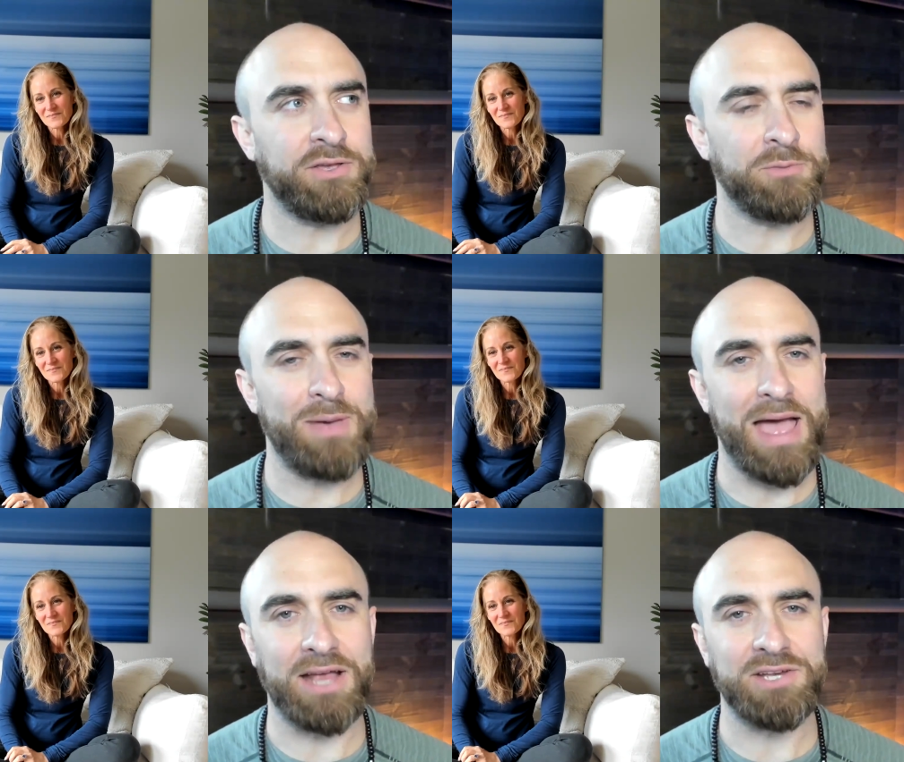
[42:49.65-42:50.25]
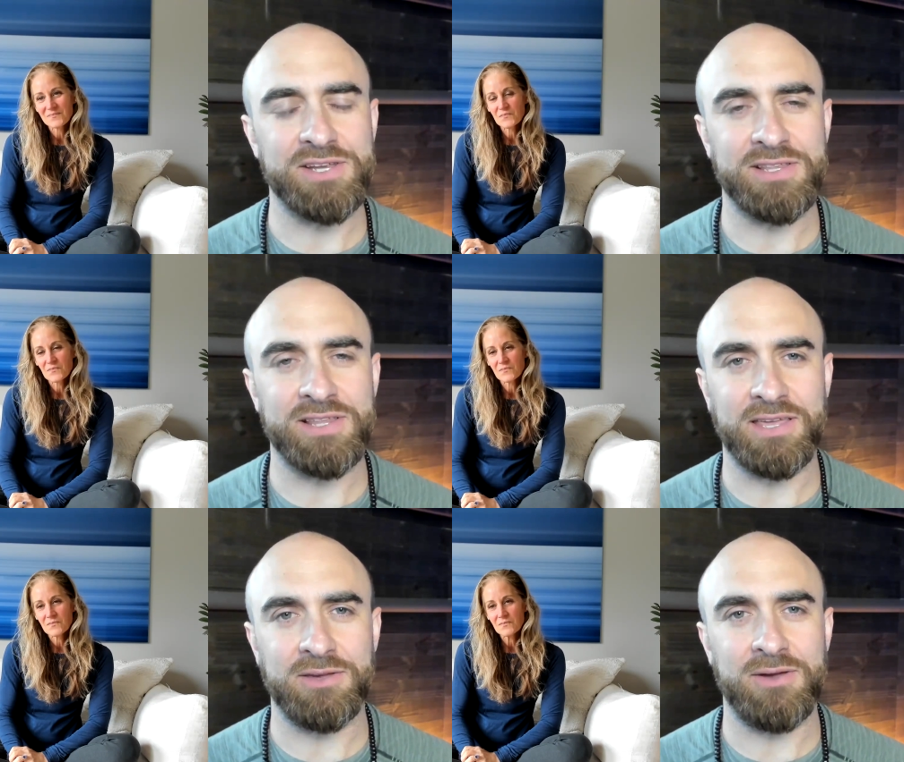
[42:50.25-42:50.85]
Speaker 1: passion, like
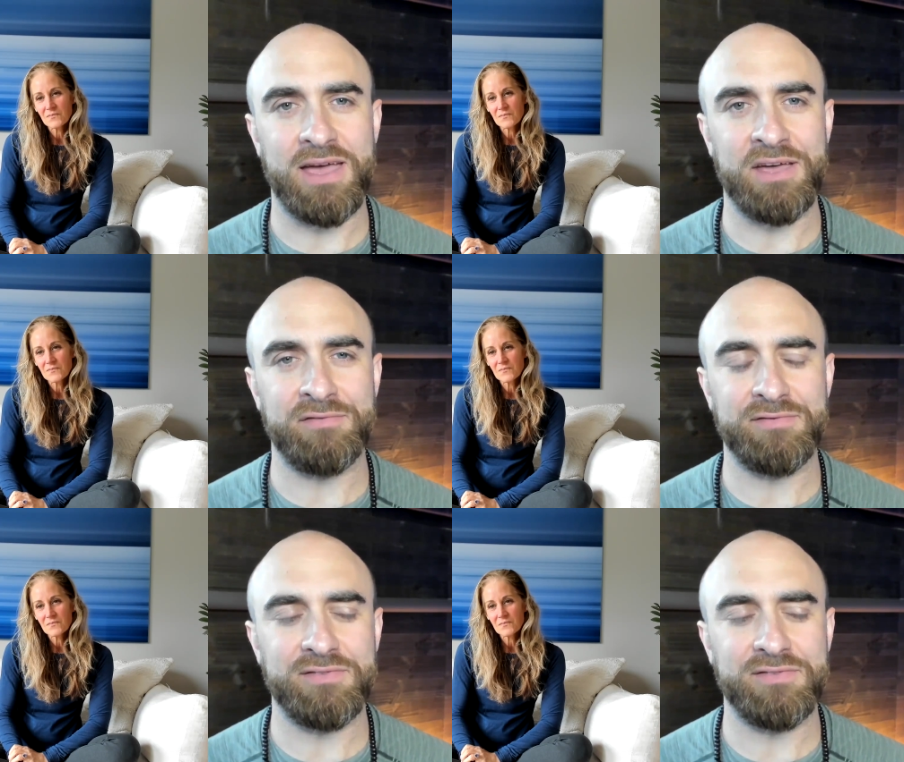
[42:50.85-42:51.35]
you have,